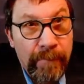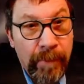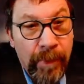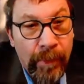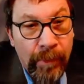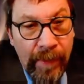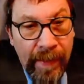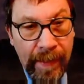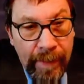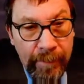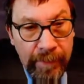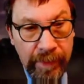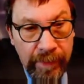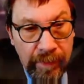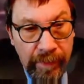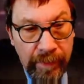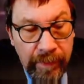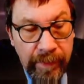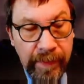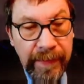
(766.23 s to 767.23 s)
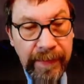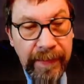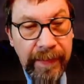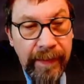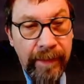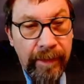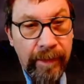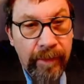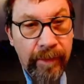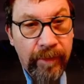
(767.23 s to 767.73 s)
parameter
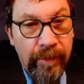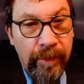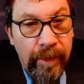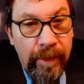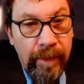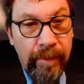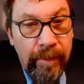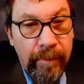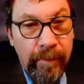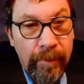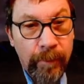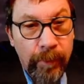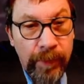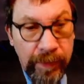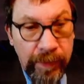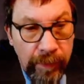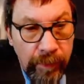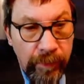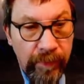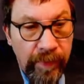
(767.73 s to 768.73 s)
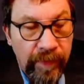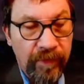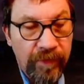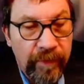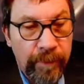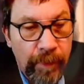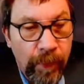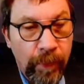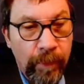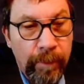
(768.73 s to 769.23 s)
in reducing
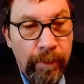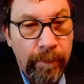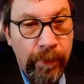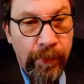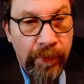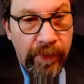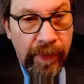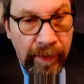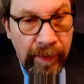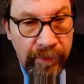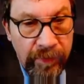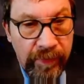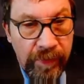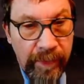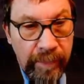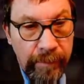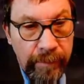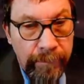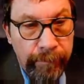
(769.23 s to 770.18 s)
smoke production.